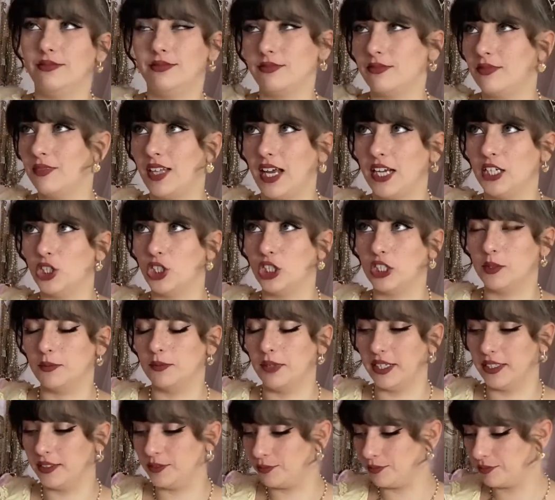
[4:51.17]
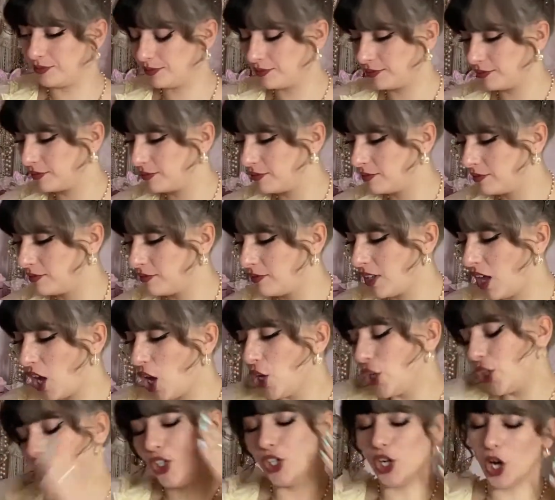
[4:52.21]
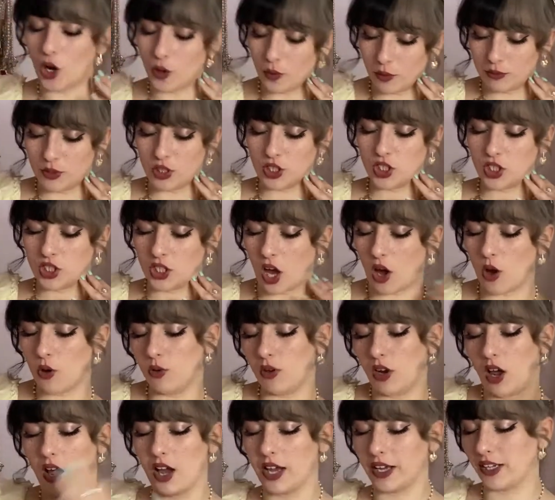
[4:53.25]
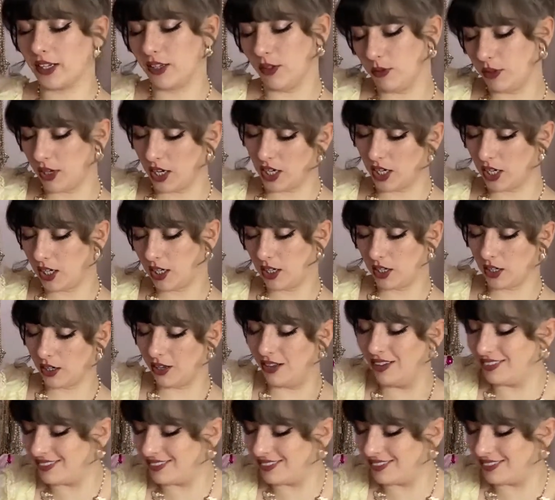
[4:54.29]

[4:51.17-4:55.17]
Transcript: That's just me. You know, I'm just so like unique, you know.